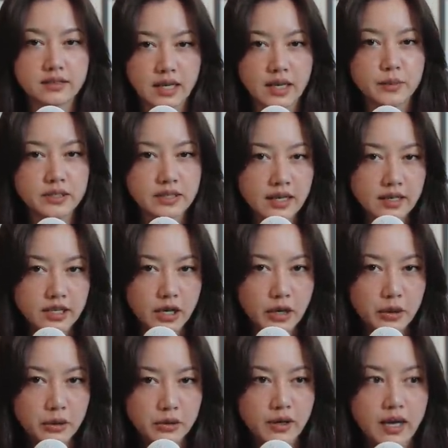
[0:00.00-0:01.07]
type of teddy
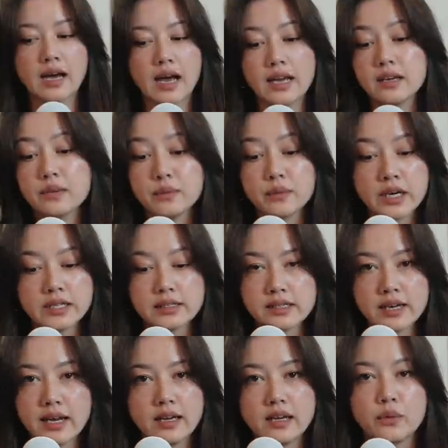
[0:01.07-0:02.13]
coat, I could wear it
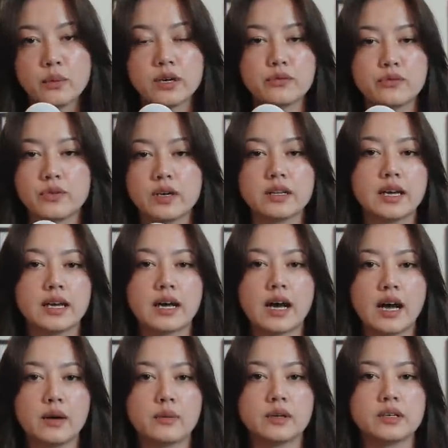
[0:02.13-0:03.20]
today and it wouldn't feel
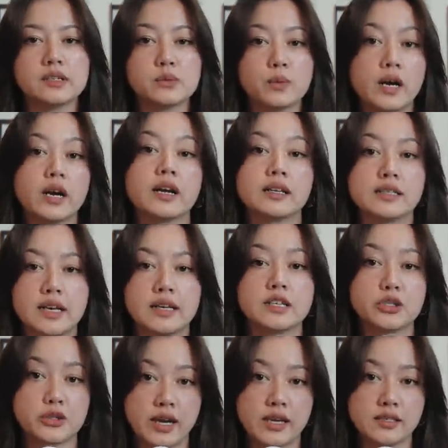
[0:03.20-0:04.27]
like I was wearing a dated
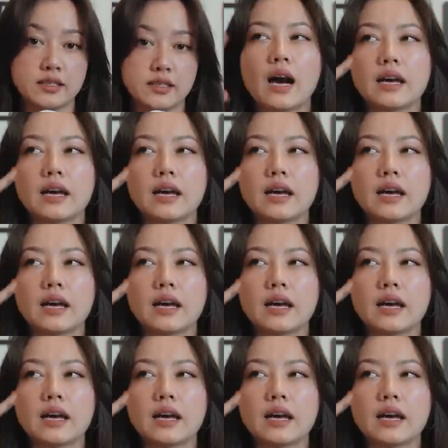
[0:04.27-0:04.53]
trend.